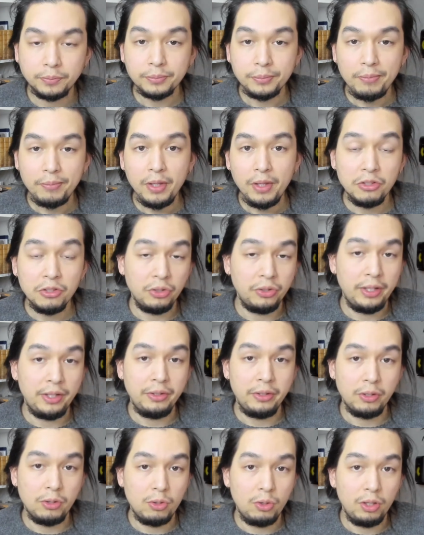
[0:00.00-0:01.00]
So then
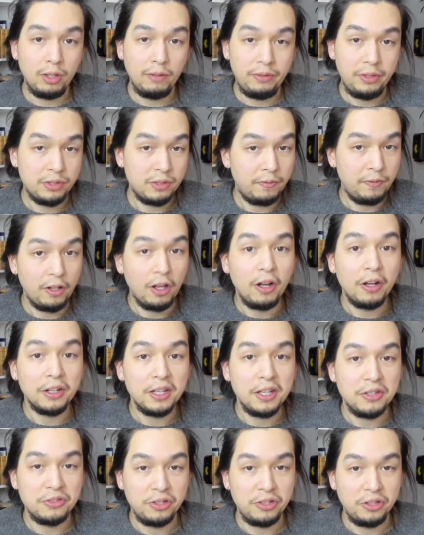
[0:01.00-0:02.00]
the goal of this vlog
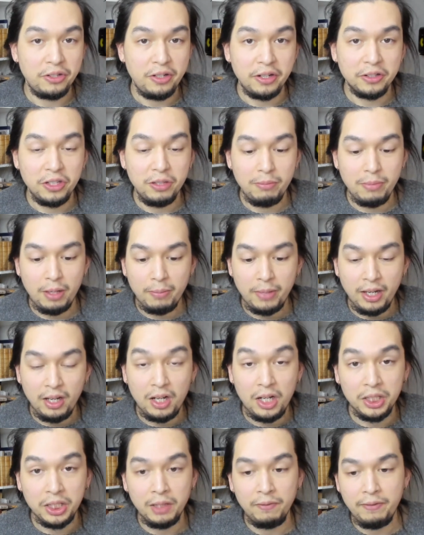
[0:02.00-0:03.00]
is to document my
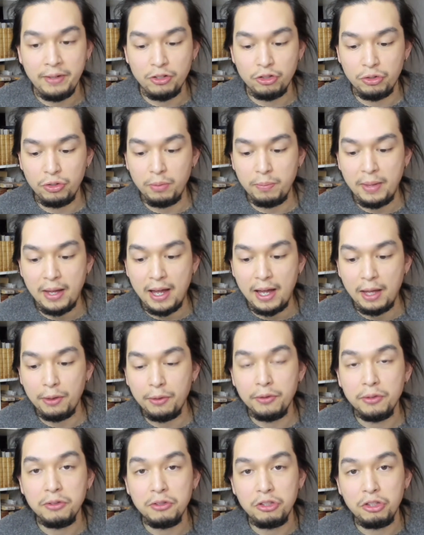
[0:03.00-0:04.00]
unconventional
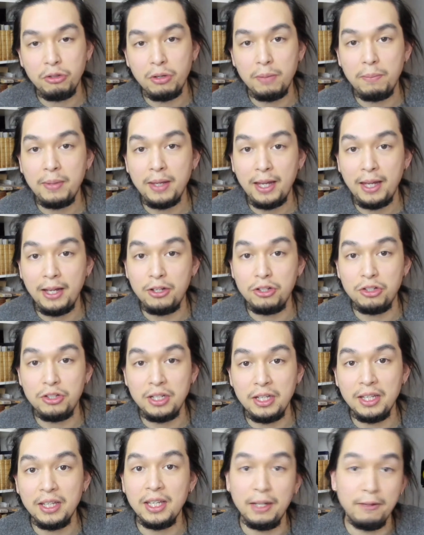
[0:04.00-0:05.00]
path to a
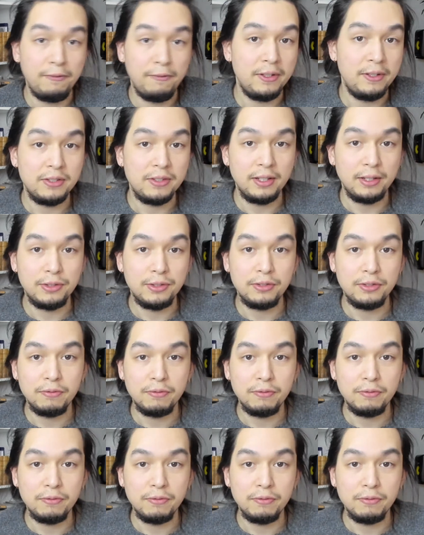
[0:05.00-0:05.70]
PhD in physics.